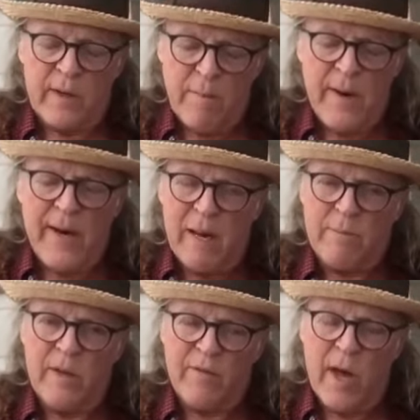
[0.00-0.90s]
the
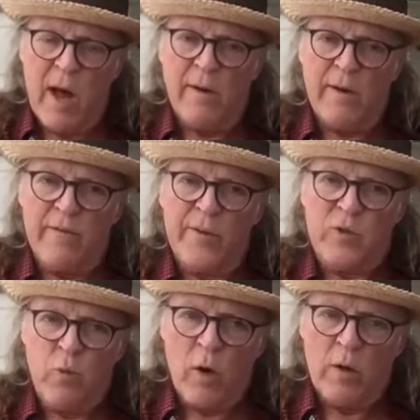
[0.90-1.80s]
mediums have done for
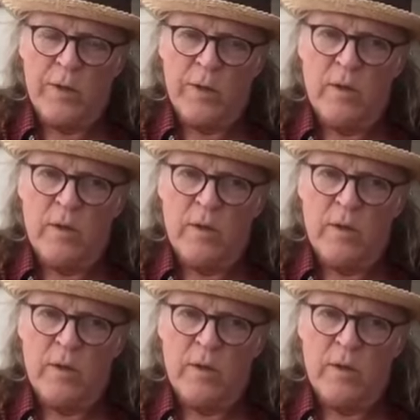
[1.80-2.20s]
this world,